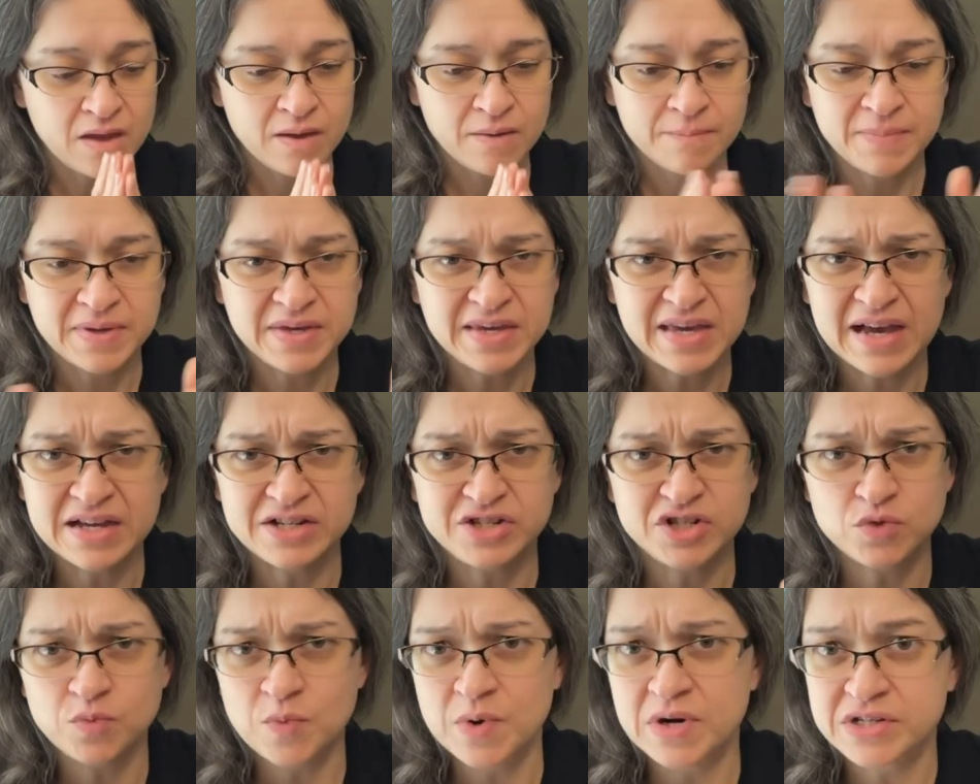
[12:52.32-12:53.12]
But yeah, I
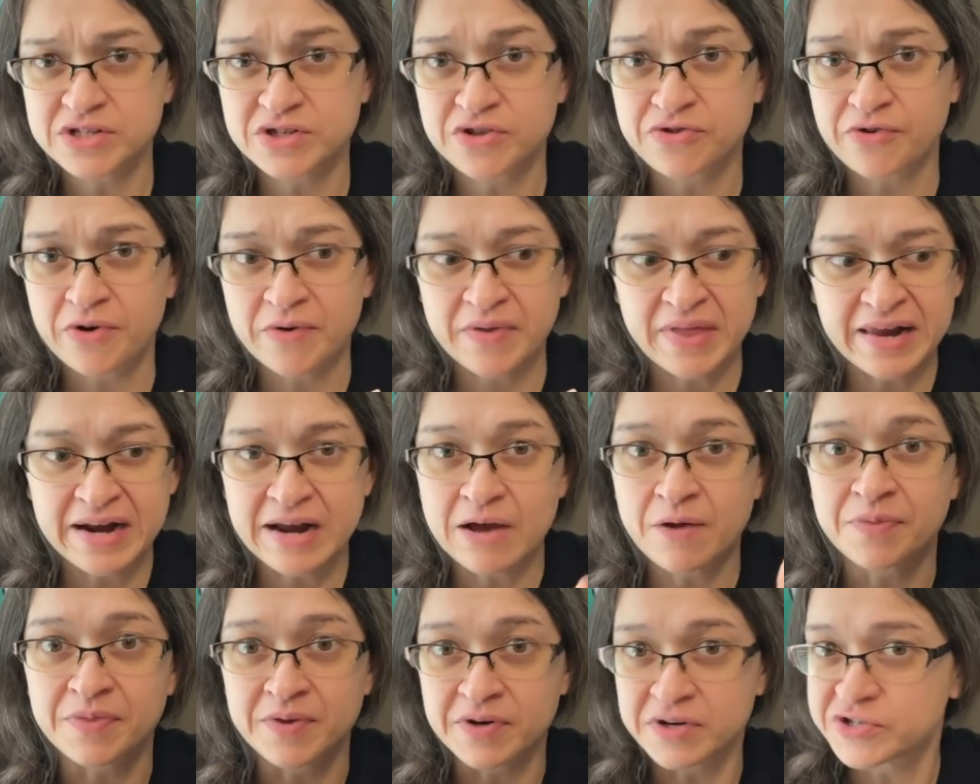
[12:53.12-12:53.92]
just wanted to throw that
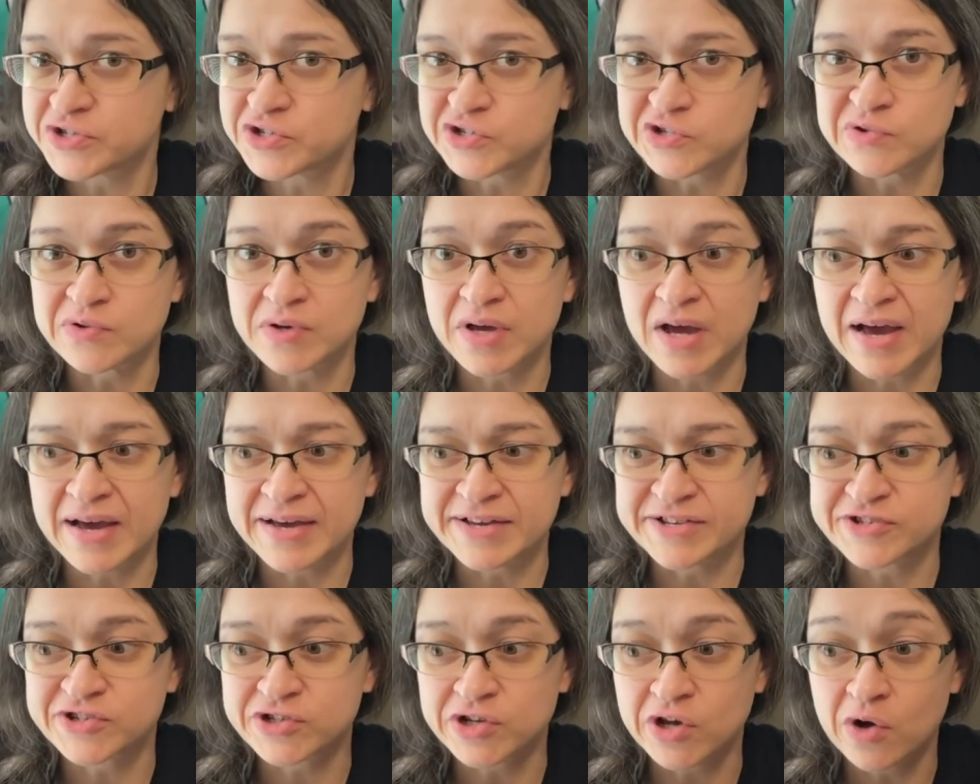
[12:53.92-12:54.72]
out there to you
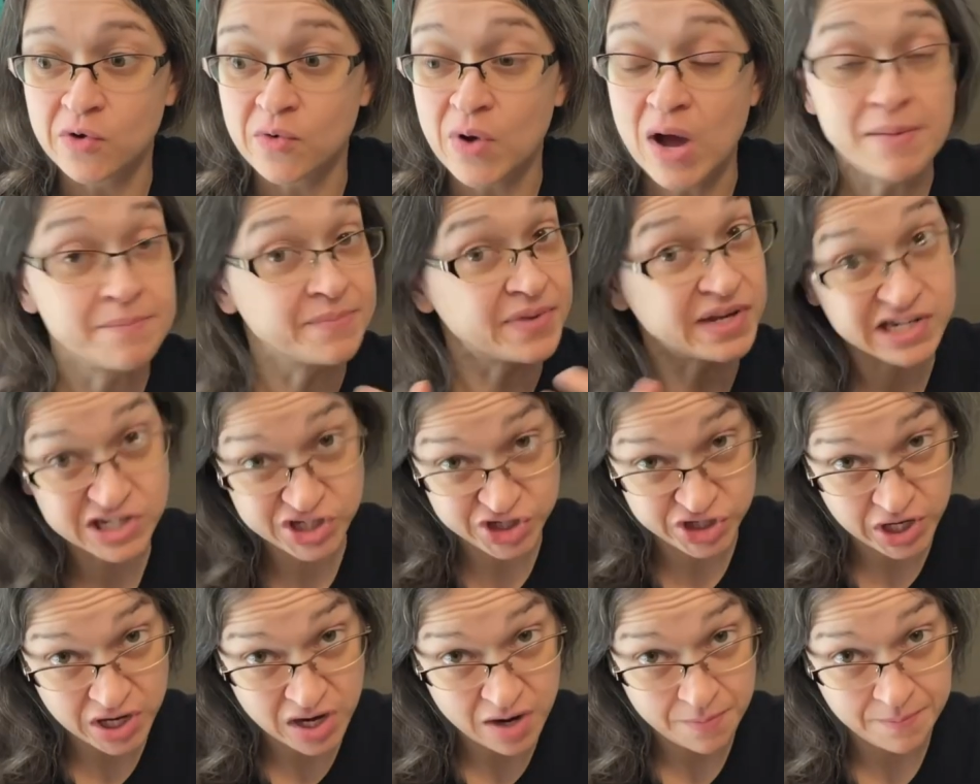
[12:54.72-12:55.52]
guys. So I'm gonna
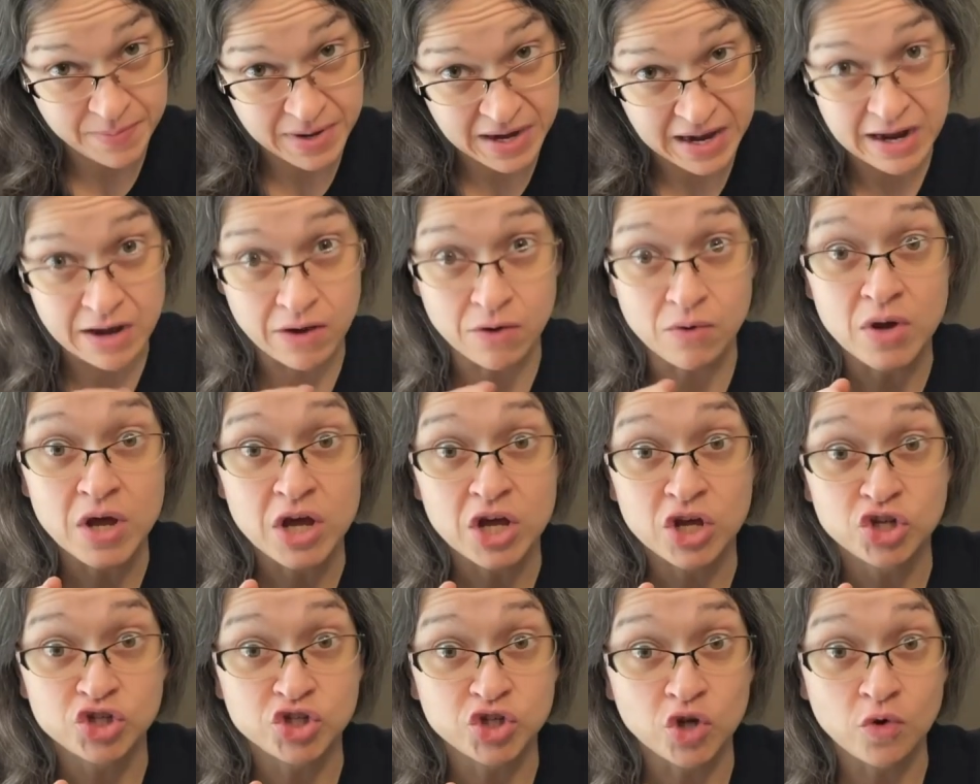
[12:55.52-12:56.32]
shut up now
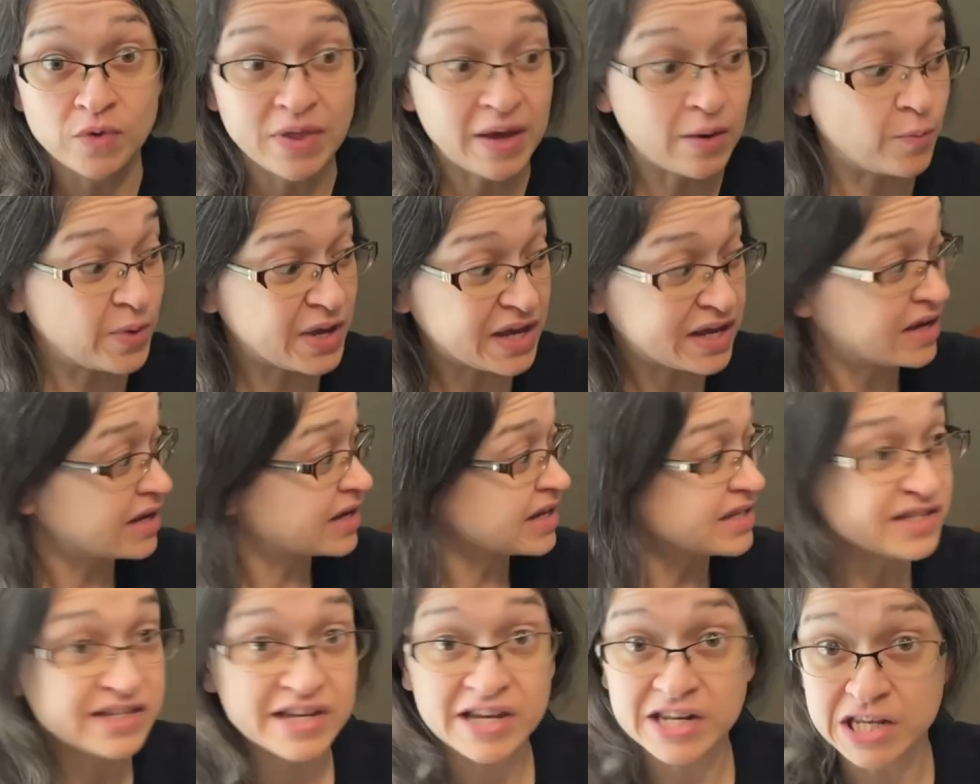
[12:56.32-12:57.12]
so that we can
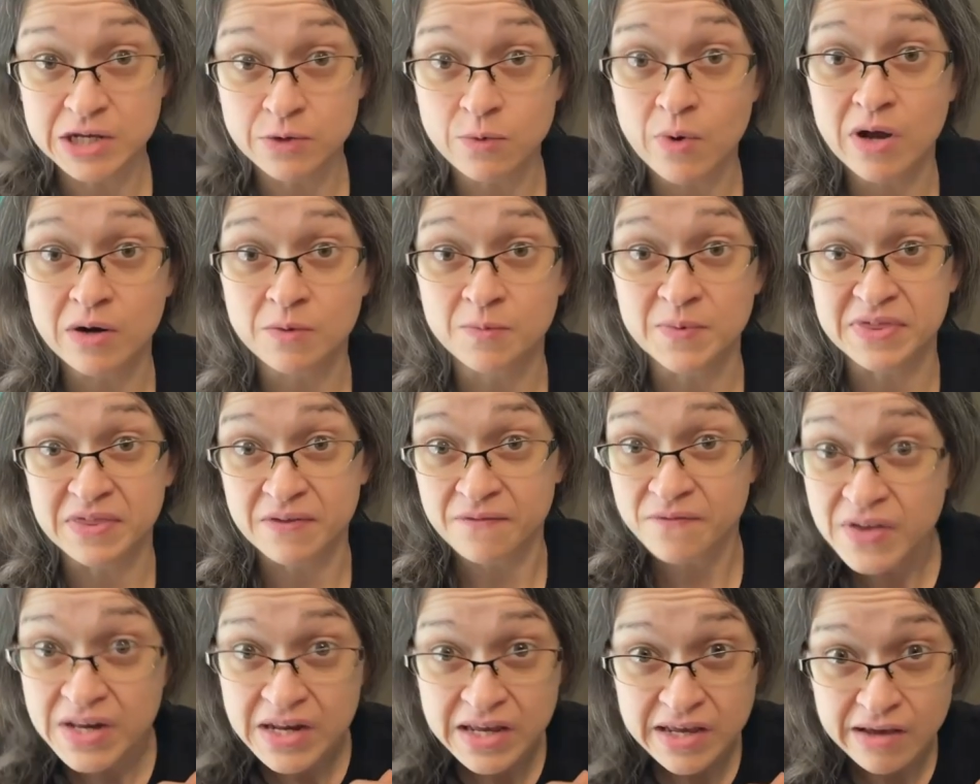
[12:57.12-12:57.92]
continue on with the
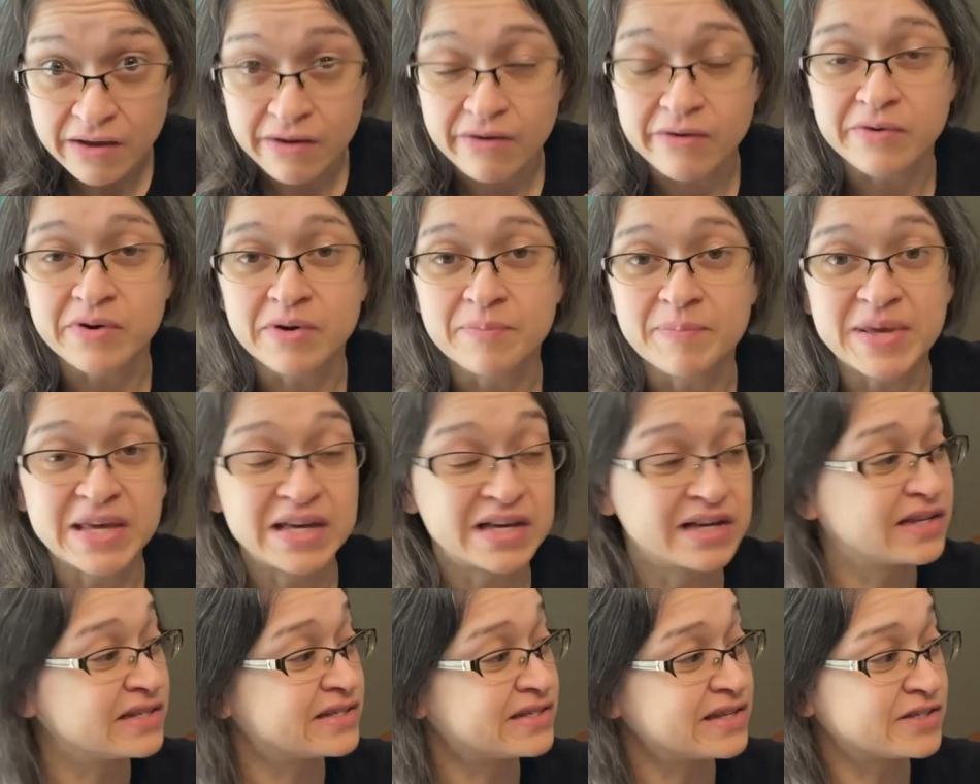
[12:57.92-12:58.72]
video,
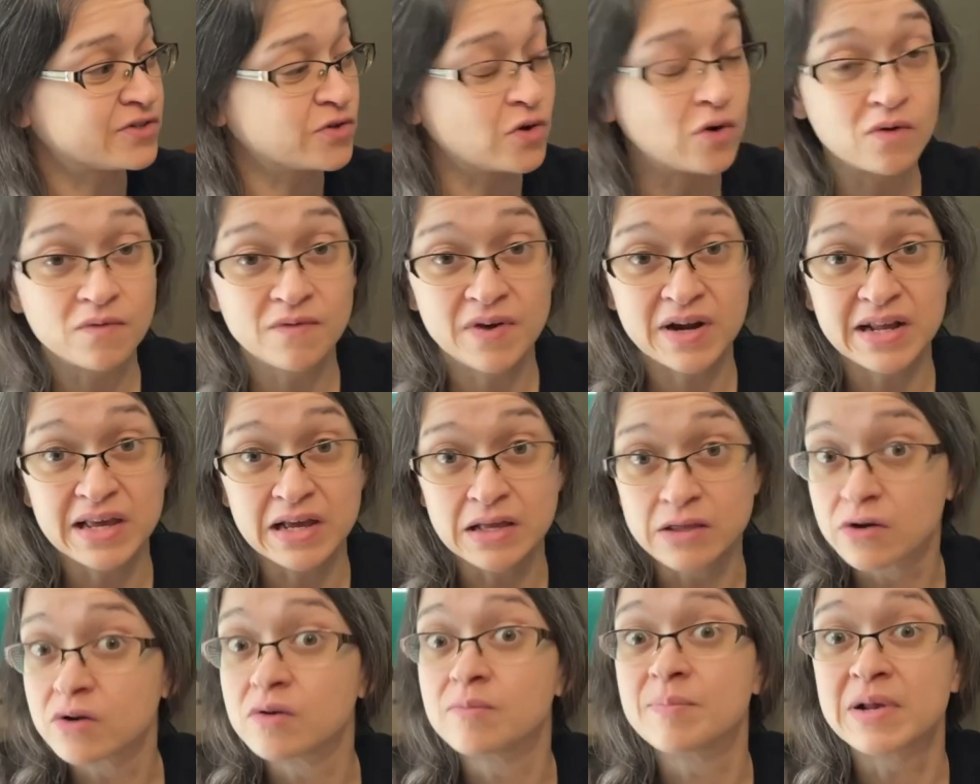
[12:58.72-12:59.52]
because it's already a
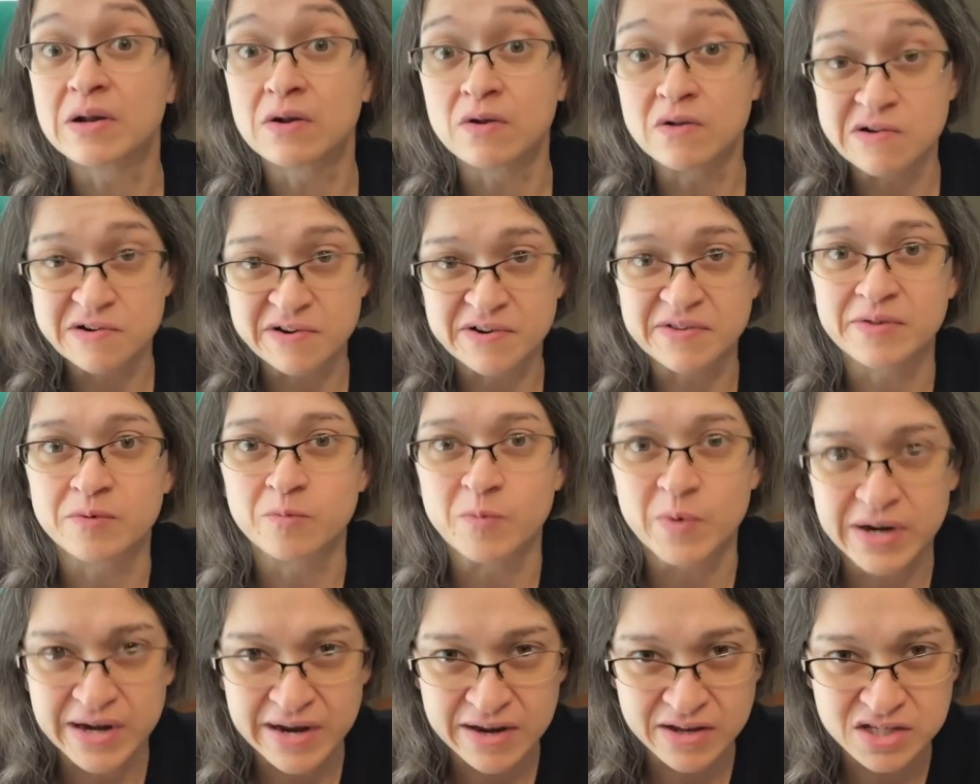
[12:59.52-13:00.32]
little bit longer than
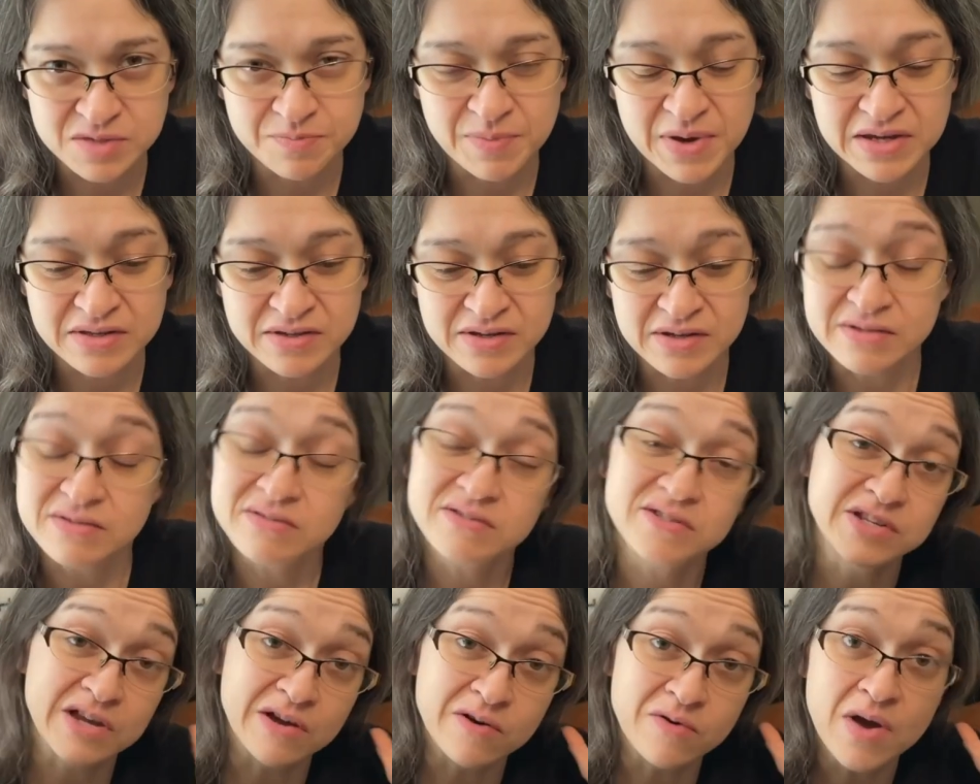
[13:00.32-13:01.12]
what I expected.
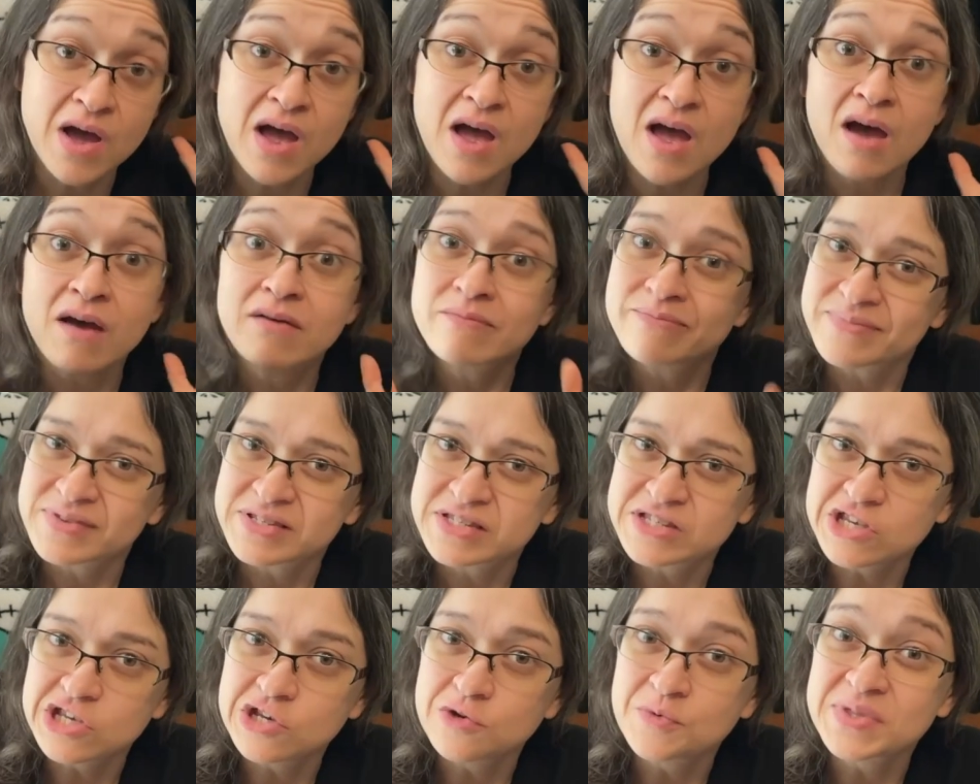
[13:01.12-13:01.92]
So
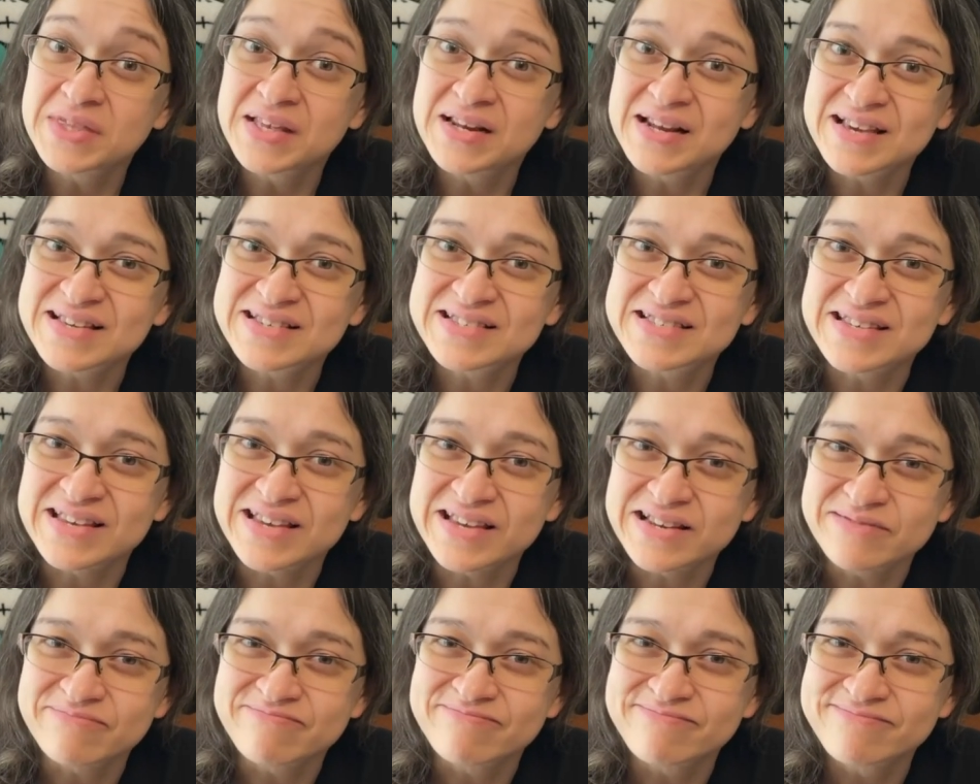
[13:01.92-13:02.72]
see you in the next
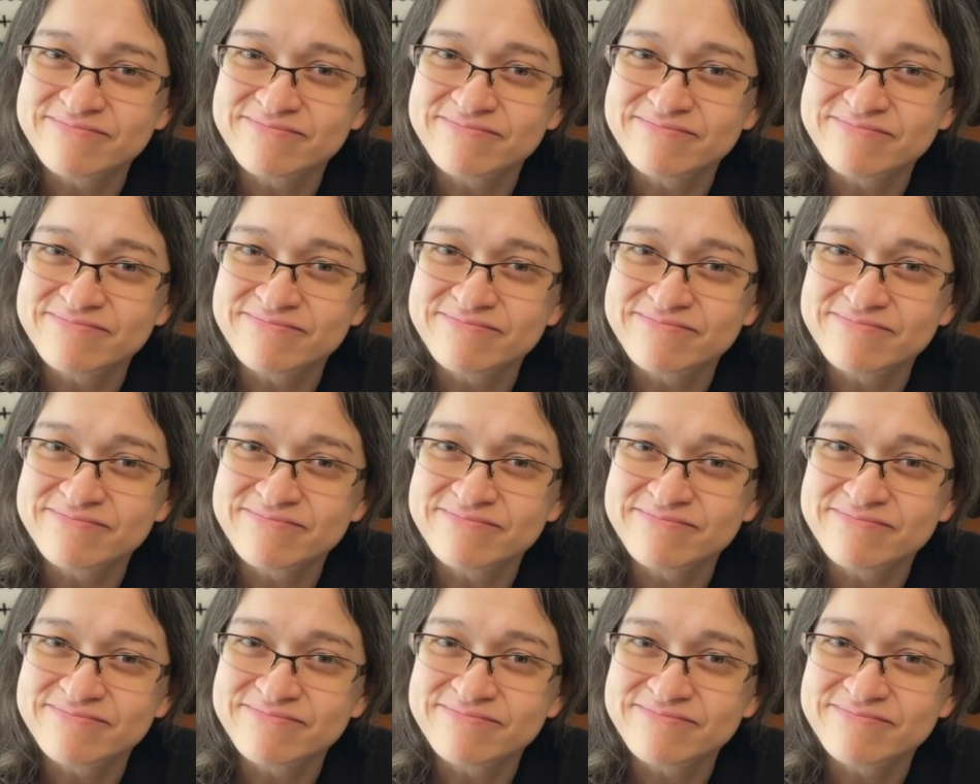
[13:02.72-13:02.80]
scene.